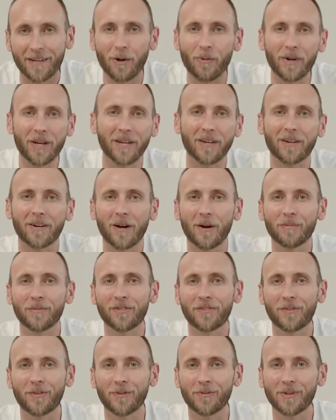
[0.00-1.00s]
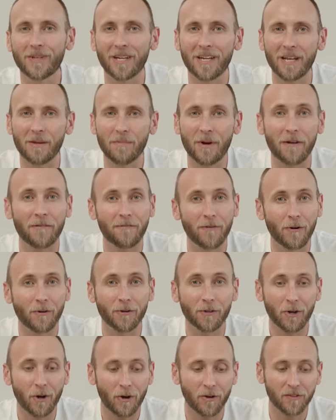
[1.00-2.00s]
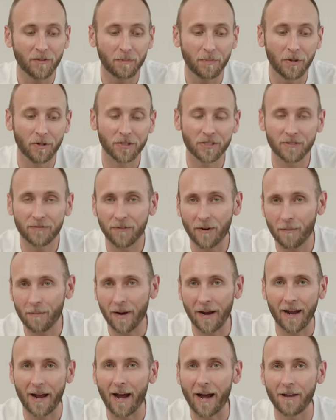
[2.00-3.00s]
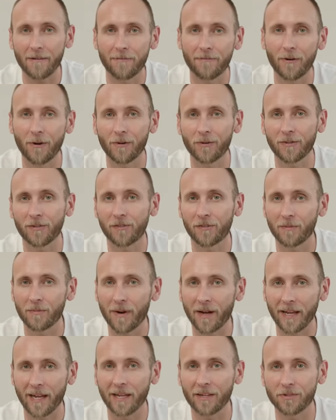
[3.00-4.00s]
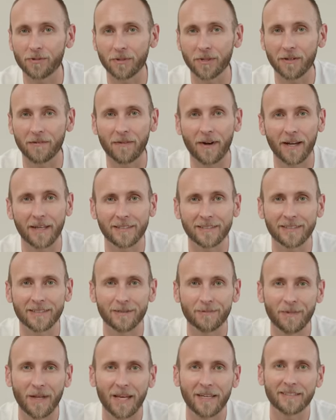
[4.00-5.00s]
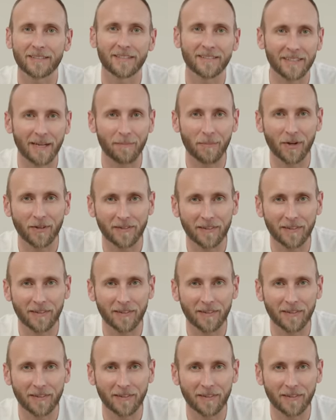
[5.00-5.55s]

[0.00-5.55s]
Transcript: Now, when it comes to getting my phone calls pushed from my iPhone to my Android device, since I'm on